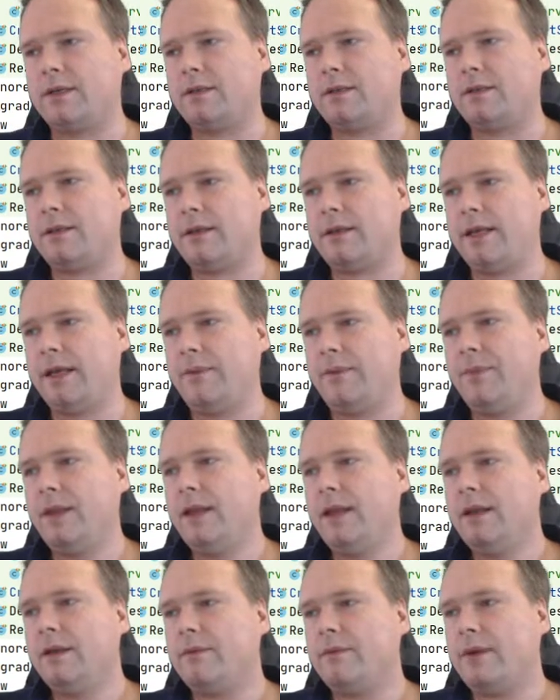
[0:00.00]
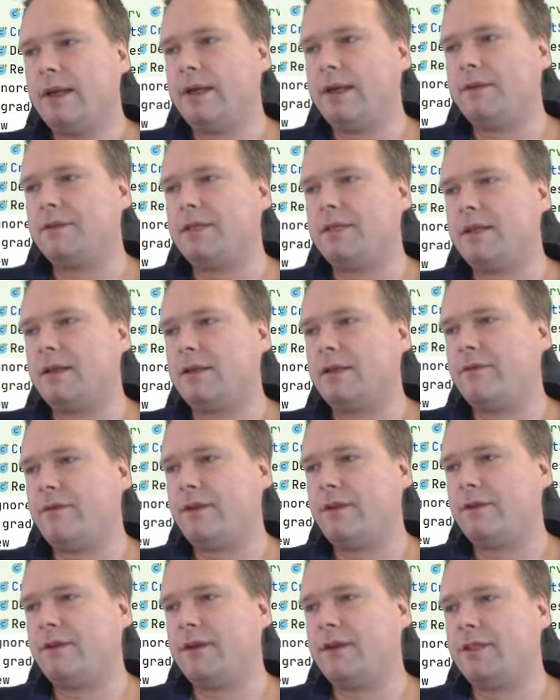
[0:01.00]
So here, right now I set the
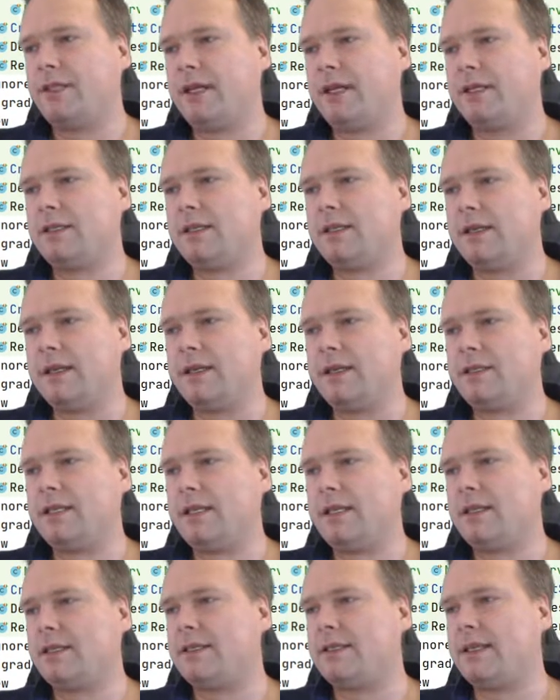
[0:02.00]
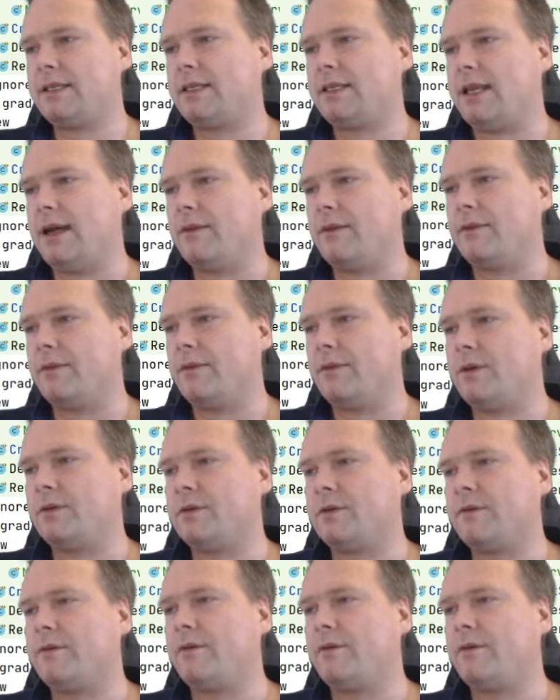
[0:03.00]
font size, and then I set the text afterwards.